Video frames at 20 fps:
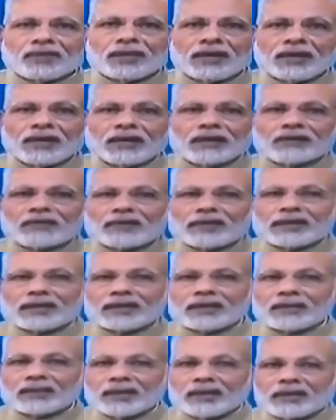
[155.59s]
We hear
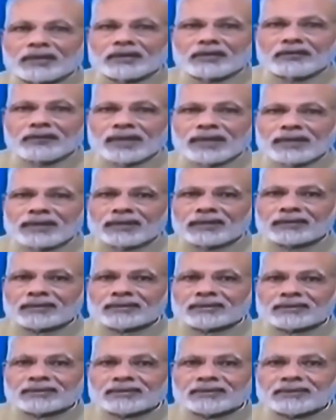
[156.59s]
vegetable
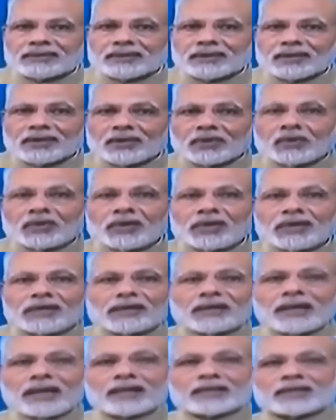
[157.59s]
vendors who
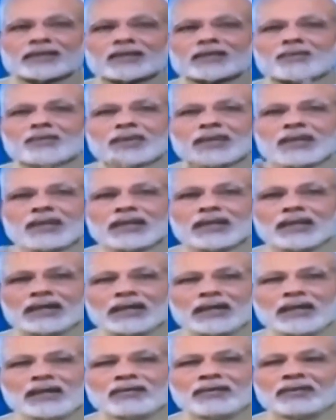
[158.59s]
return excess
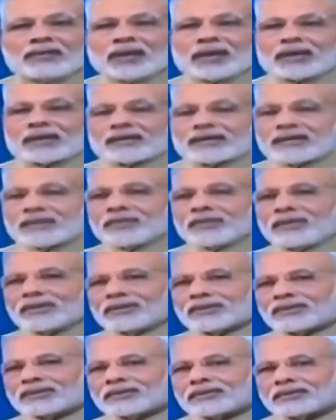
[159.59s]
money given by
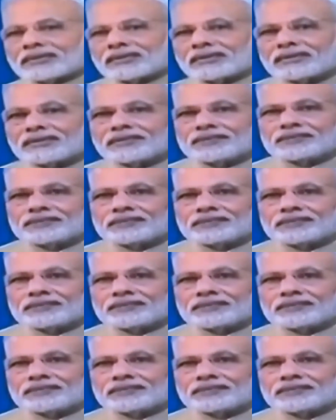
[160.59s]
customers.